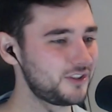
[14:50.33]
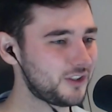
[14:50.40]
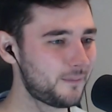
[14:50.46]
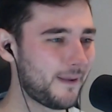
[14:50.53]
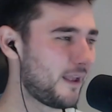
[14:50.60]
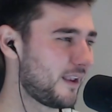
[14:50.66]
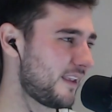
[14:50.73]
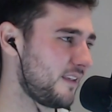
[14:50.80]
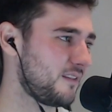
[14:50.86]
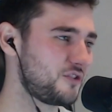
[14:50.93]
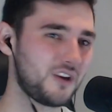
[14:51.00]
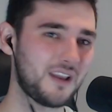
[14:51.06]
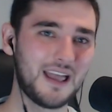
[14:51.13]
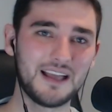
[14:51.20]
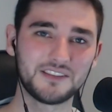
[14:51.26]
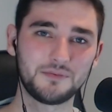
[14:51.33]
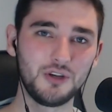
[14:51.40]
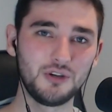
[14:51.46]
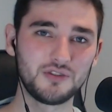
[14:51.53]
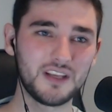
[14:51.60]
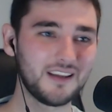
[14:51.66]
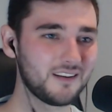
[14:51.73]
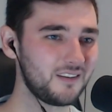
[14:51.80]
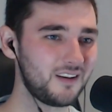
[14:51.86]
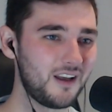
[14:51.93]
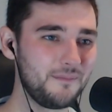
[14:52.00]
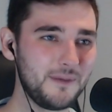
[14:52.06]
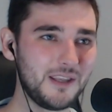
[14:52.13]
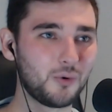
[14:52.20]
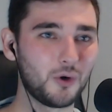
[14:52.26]
Just a bit of jazz music
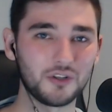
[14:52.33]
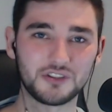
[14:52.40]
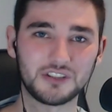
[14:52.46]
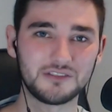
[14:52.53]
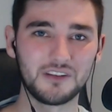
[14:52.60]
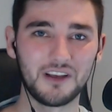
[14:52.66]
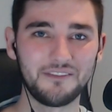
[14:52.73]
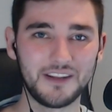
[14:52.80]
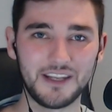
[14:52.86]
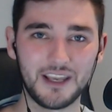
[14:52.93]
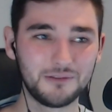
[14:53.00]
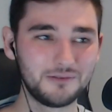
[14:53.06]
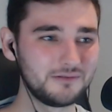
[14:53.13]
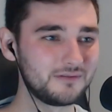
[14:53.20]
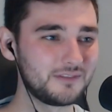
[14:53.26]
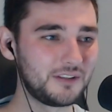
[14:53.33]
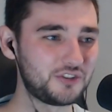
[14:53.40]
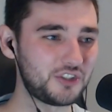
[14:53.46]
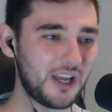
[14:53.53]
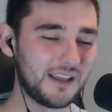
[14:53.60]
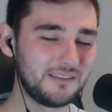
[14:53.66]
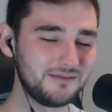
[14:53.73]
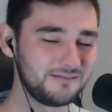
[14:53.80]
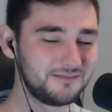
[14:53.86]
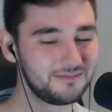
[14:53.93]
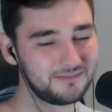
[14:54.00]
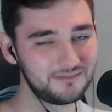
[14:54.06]
and me watching a video and chatting.